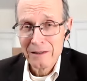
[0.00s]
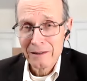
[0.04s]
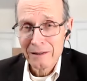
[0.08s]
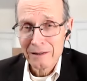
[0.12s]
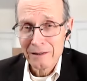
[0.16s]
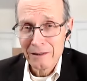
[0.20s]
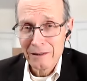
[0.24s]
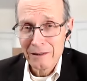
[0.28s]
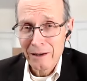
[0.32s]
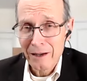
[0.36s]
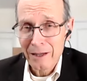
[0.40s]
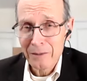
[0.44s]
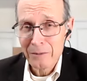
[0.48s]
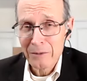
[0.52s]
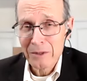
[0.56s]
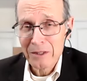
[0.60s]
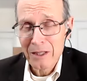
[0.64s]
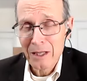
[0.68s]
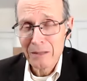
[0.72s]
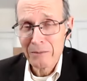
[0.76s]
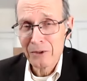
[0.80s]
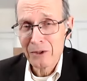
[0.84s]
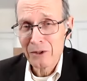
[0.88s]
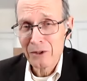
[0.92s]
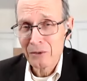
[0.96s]
God was
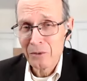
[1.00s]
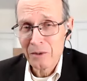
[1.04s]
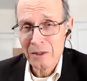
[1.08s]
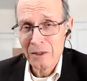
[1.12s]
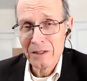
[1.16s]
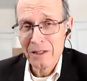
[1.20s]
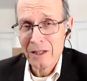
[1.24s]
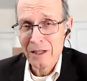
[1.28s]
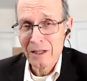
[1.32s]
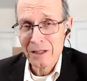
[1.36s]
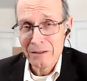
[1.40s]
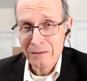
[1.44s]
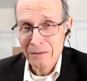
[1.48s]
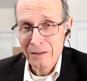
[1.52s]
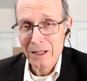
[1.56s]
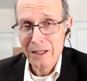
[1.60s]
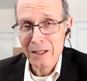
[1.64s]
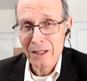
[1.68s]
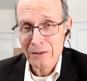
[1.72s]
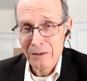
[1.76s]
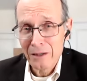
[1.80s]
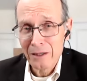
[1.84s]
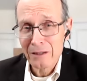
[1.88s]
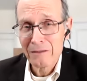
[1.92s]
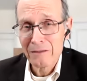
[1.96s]
able to win a great,
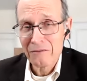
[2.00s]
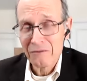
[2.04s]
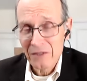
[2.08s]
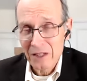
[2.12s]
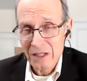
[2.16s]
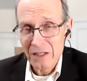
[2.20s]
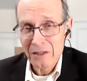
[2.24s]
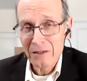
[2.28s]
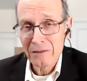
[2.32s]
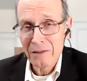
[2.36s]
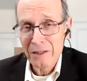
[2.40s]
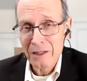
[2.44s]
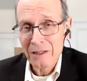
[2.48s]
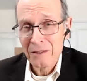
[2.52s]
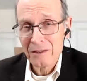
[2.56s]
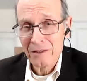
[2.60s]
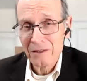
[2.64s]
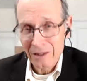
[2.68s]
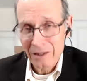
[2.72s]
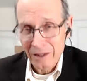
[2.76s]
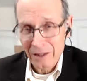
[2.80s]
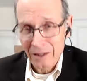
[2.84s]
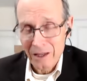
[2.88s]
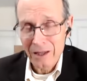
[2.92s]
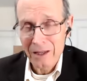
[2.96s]
great victory in their
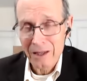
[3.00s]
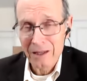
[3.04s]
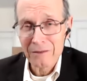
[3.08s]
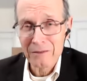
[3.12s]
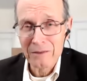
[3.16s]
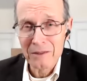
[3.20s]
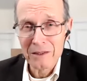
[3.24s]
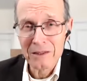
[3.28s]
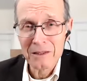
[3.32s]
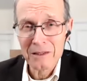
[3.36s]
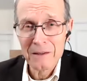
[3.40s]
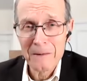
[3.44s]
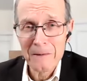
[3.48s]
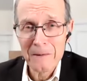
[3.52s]
lives.